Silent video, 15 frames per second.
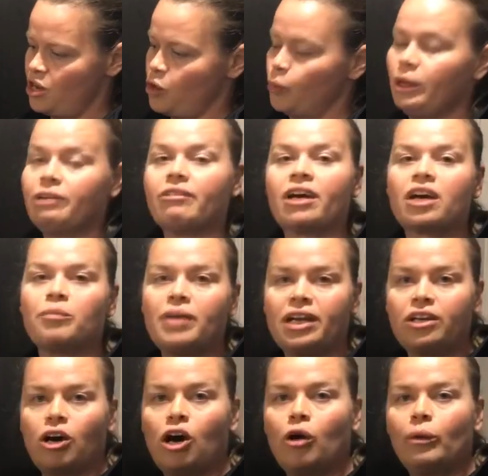We
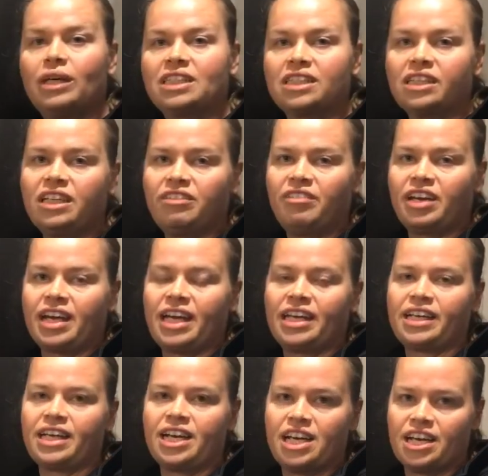recommend always leaving it
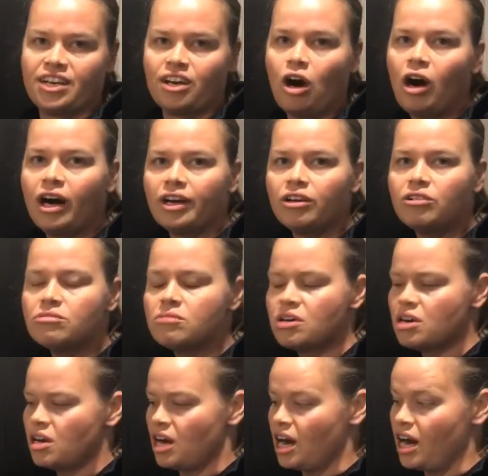in auto
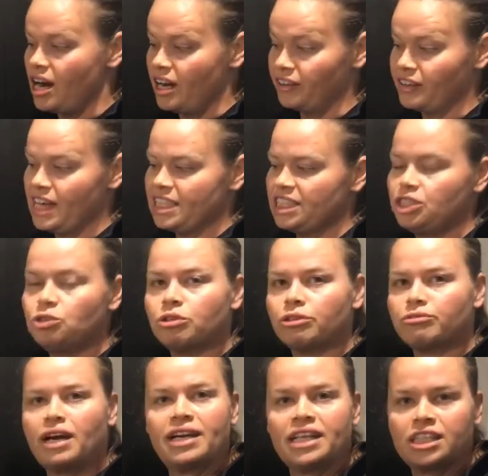unless you are
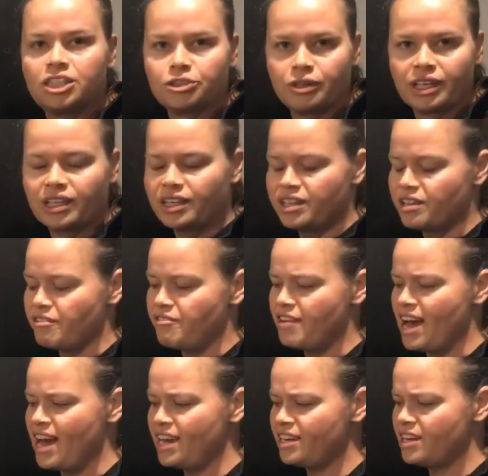running strictly the
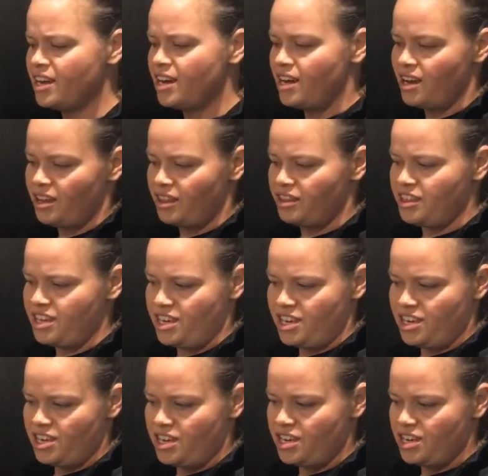fan.
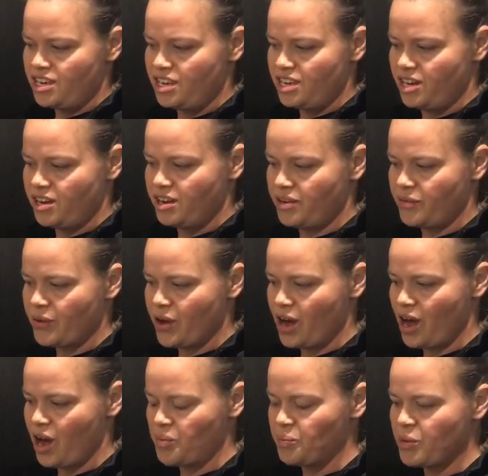The
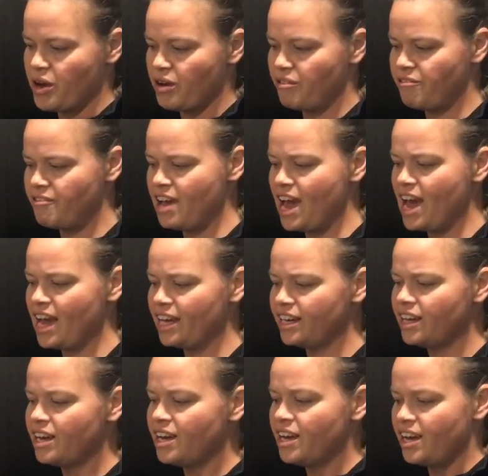fan,
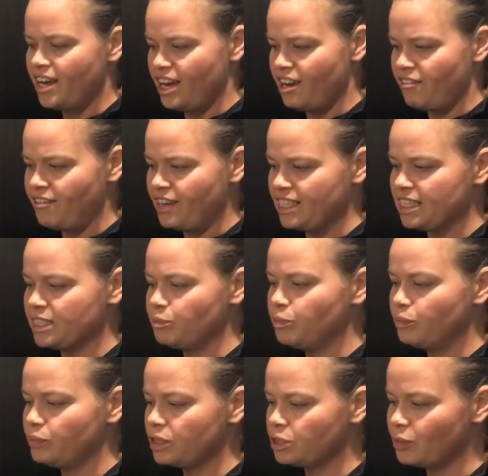if is
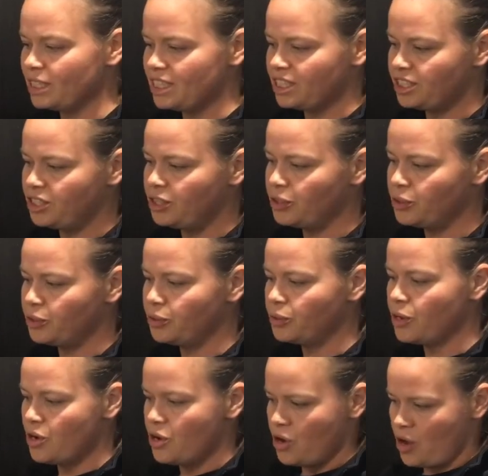switched to
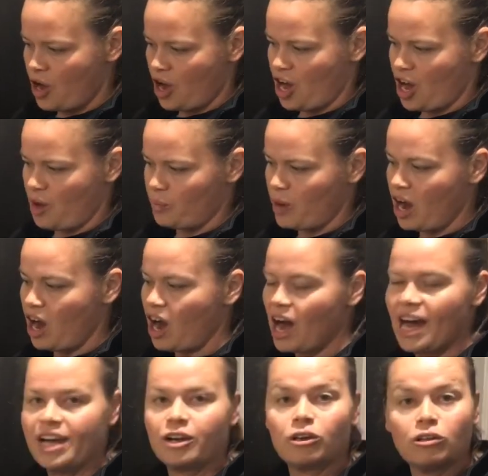a
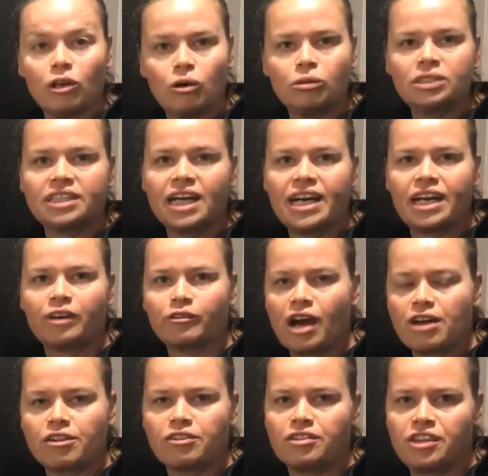high or low setting
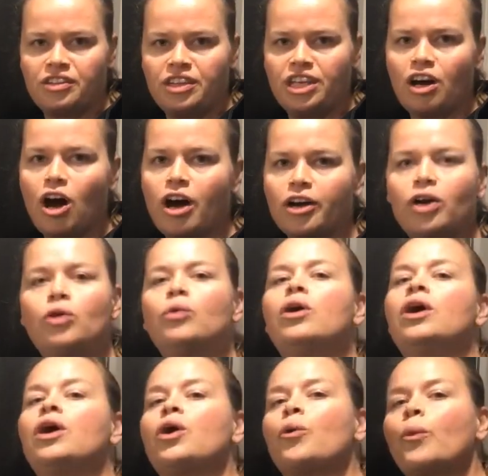rather than the auto,
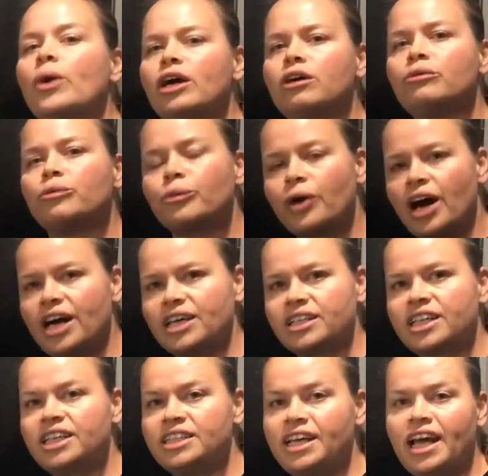will run
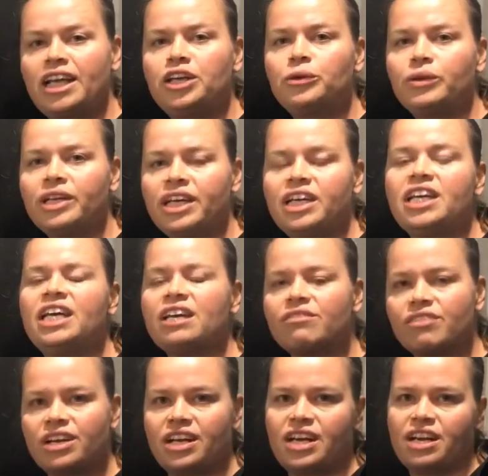continually
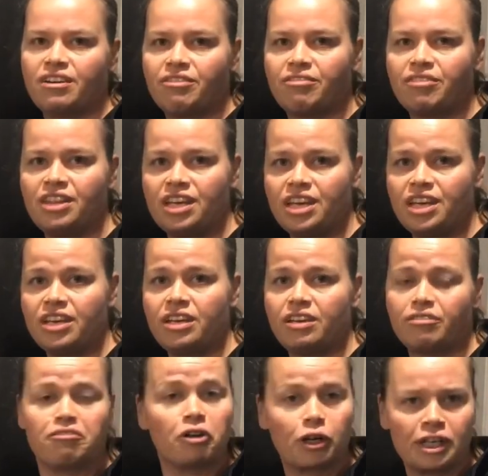even if the
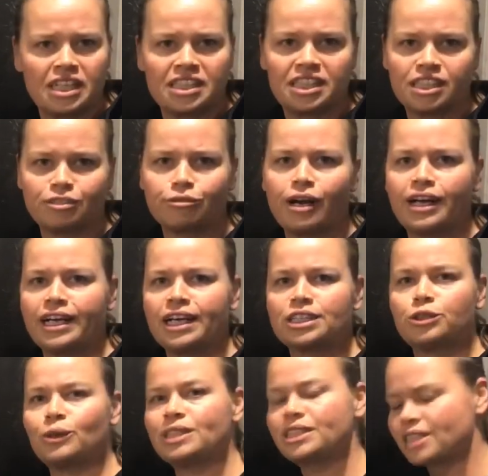furnace is running.
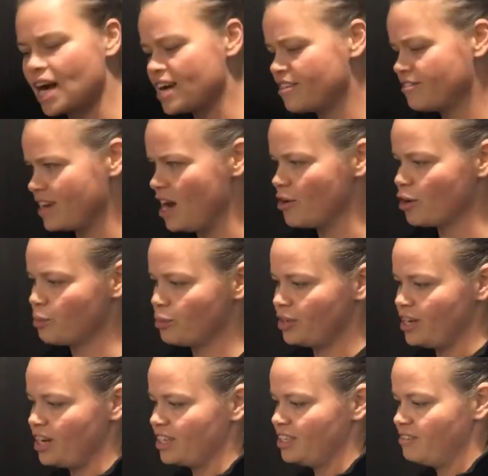So it's kind of
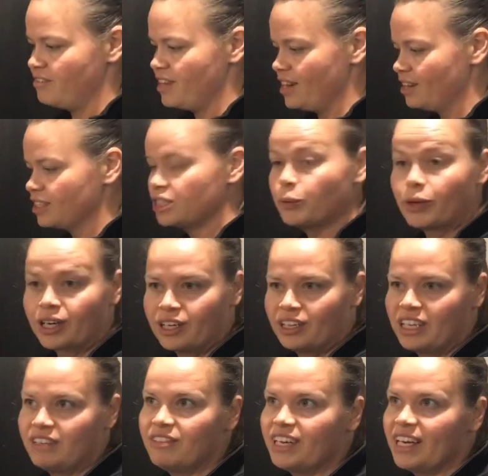counterproductive there. So we're going to
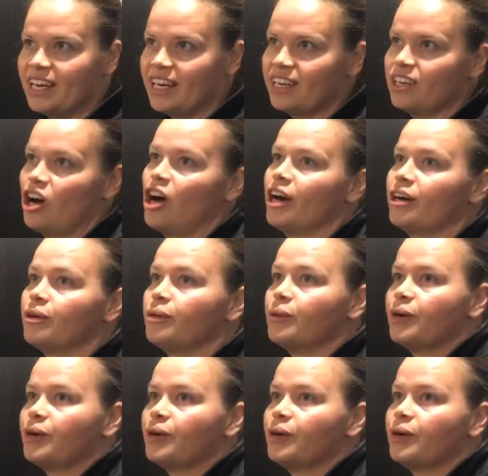leave it in auto.